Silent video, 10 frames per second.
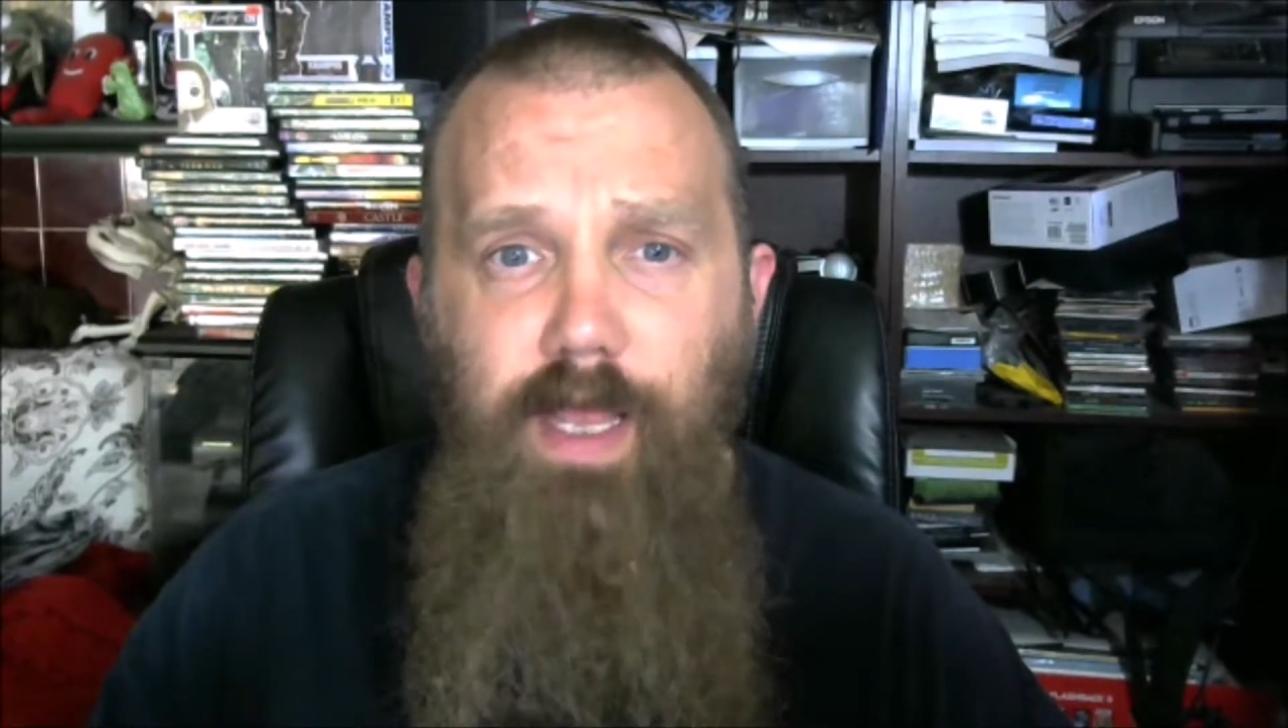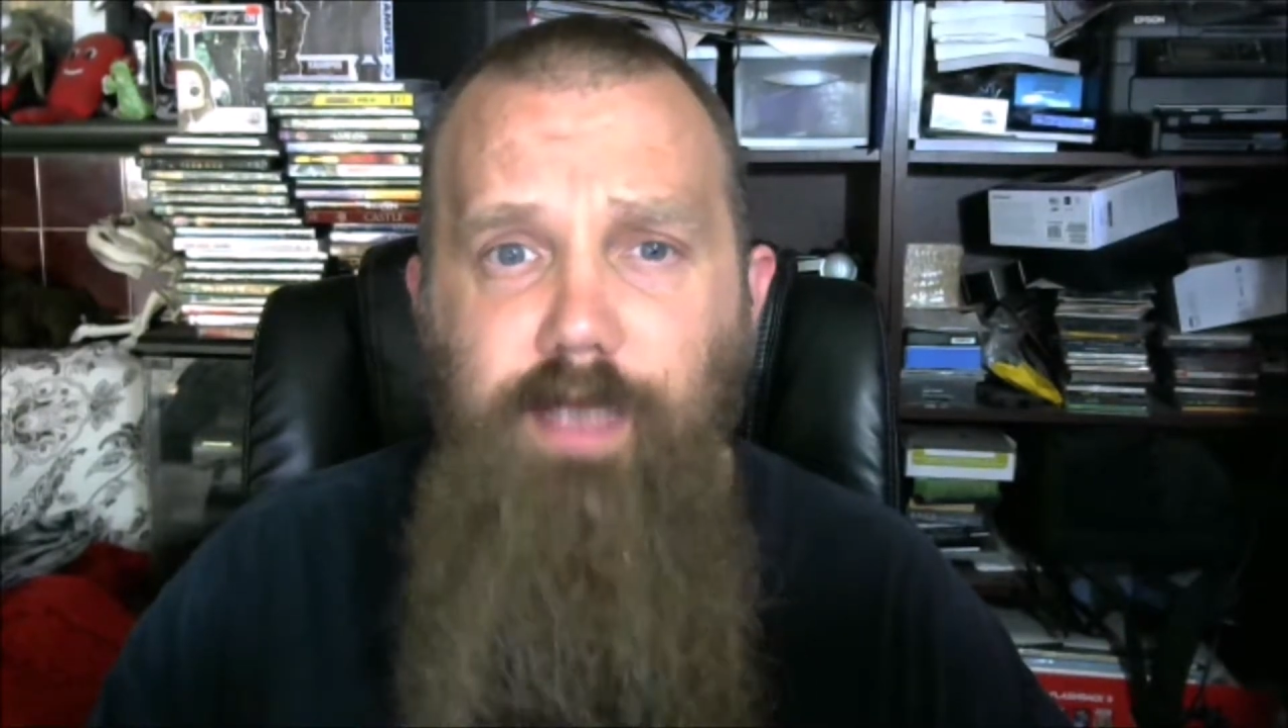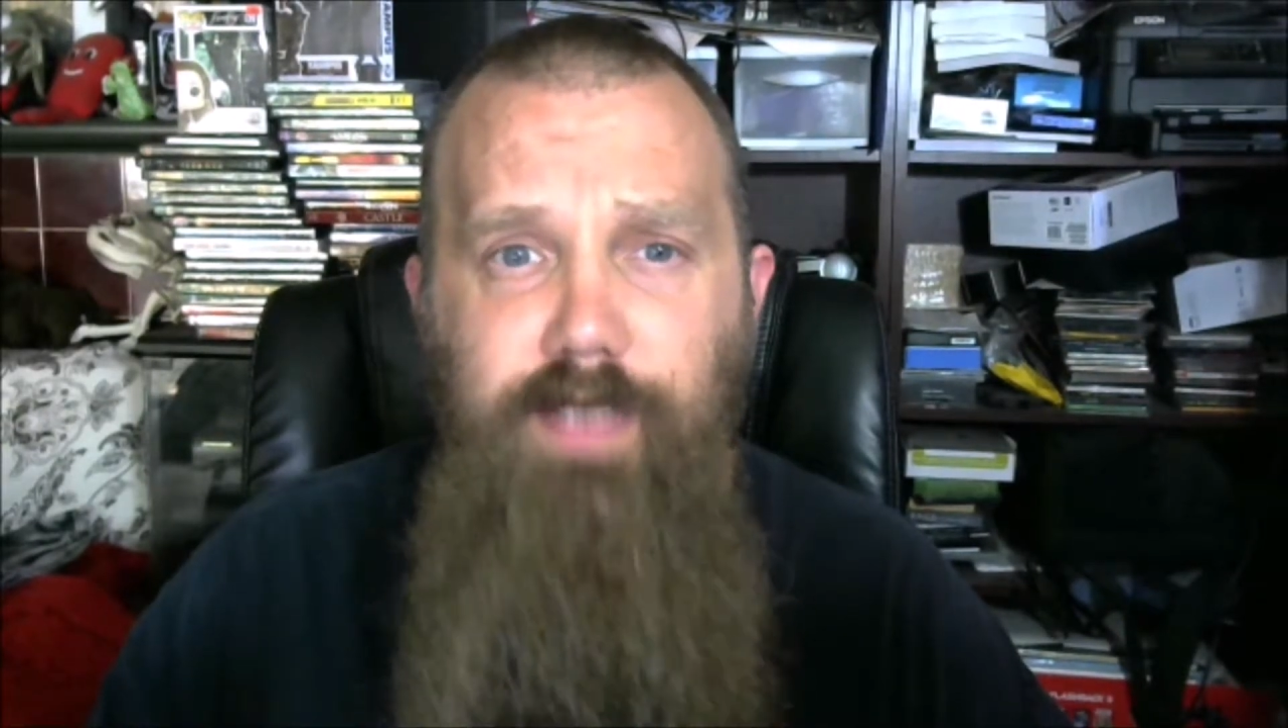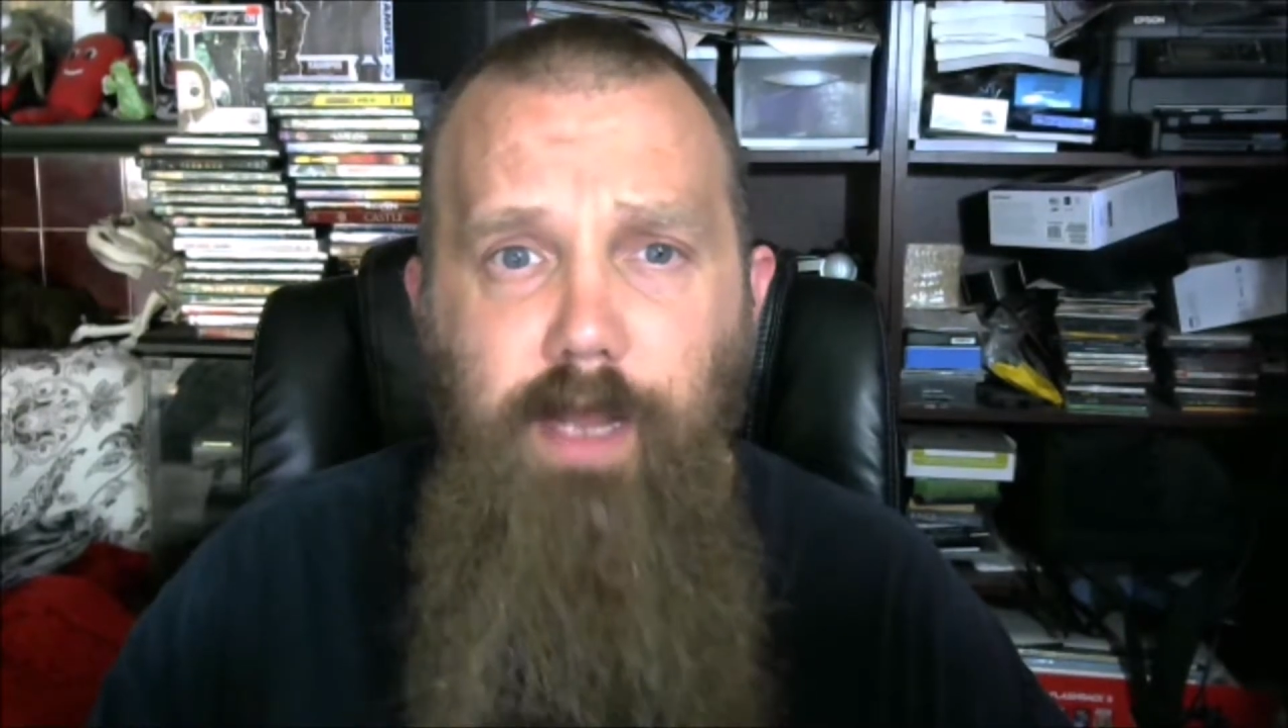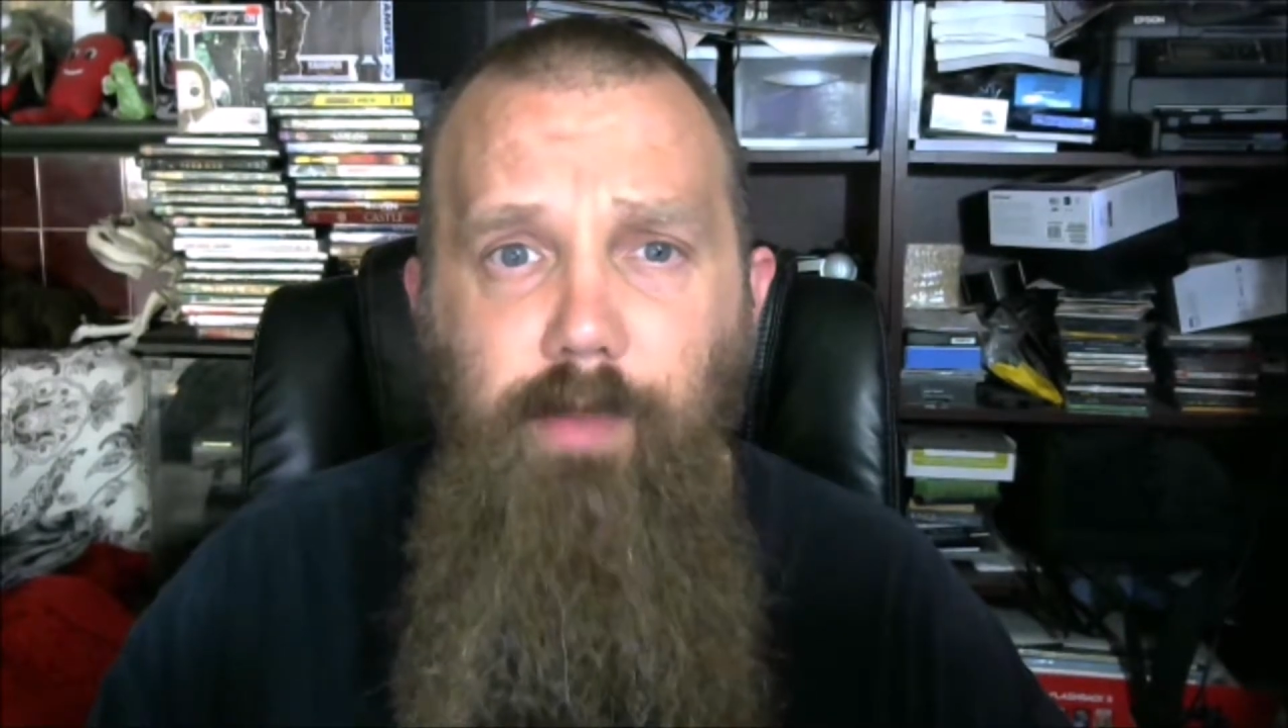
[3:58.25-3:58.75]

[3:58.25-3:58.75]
and 10